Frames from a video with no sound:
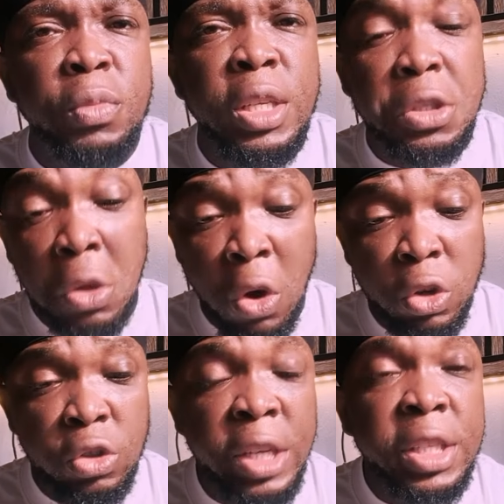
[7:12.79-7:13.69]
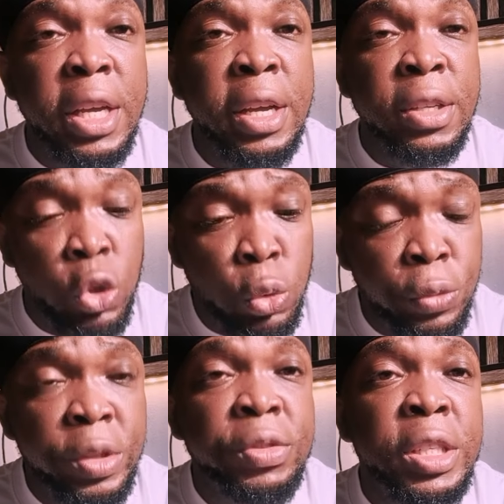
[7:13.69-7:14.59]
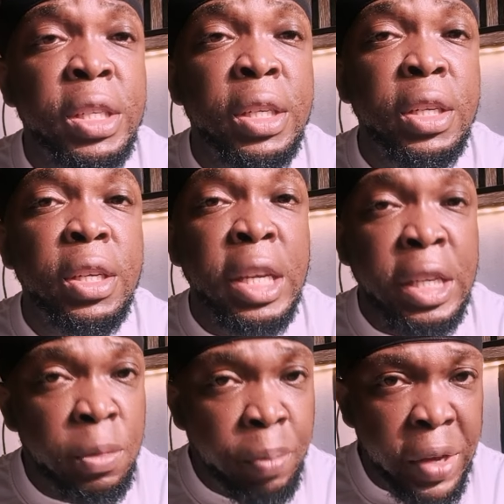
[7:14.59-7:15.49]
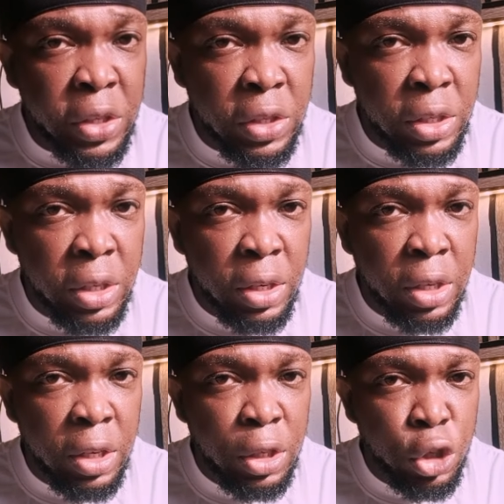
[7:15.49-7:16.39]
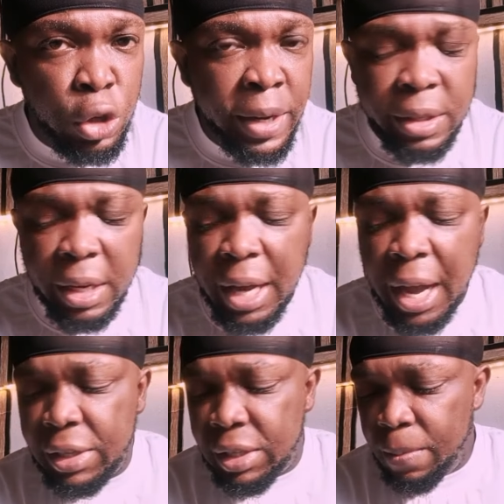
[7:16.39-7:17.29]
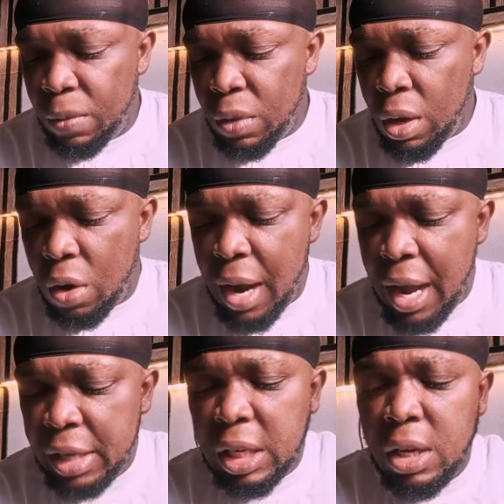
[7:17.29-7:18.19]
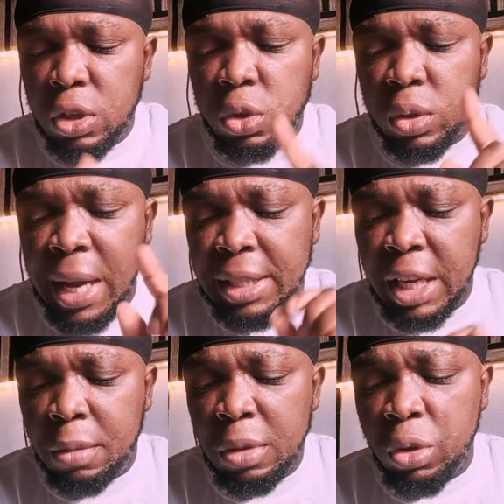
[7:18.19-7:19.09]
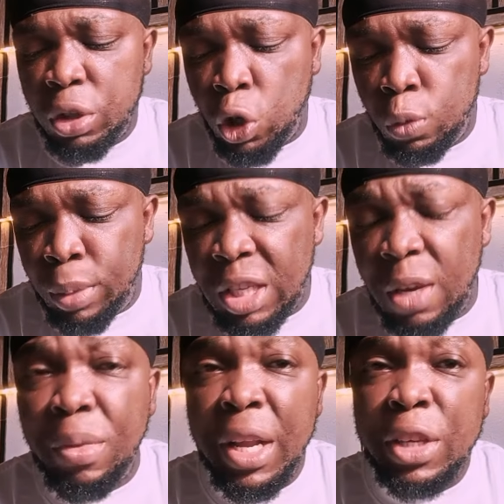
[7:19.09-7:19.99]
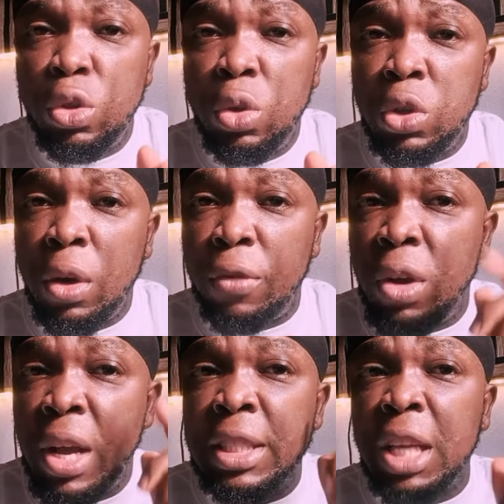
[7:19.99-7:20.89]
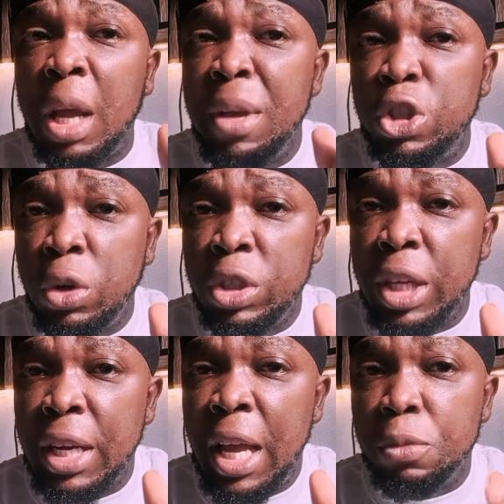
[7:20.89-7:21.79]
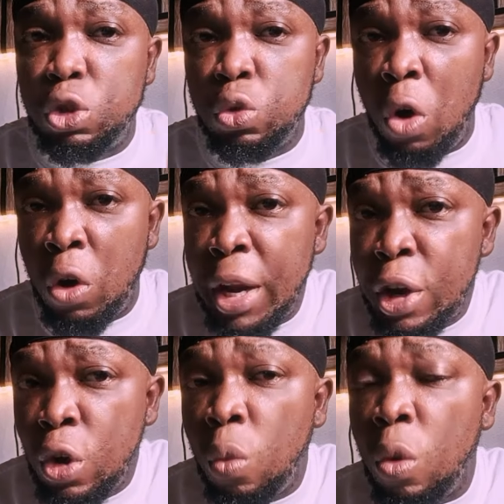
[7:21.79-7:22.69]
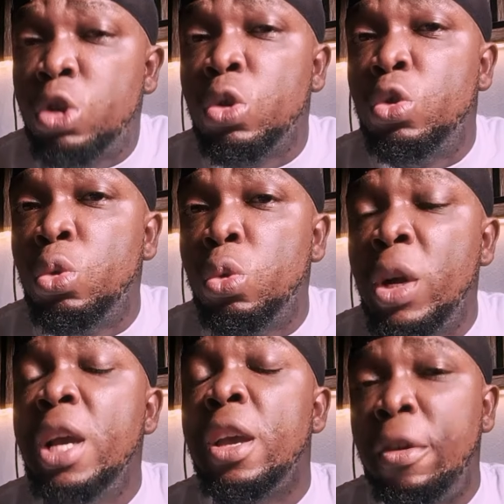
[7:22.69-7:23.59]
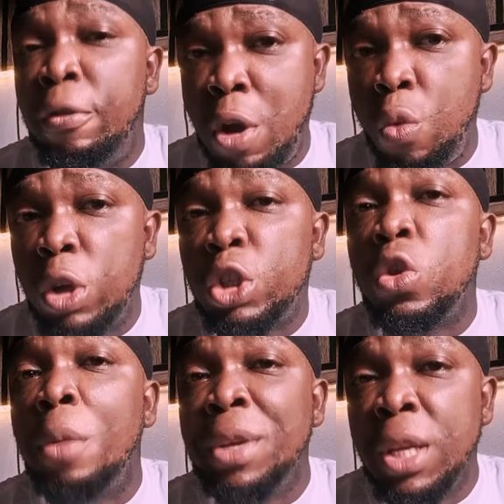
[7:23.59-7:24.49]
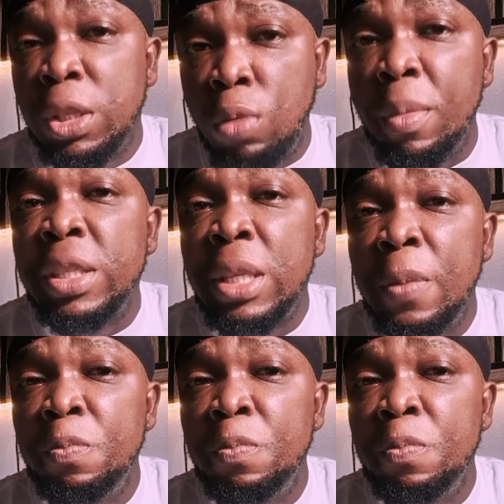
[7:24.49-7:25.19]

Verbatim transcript: Yes, 100k, 250. It depends. Do you understand, guys? All right. So that take me to the third person. Please, those of you guys that mentioned their names, you already know what to do if you're watching up to this moment.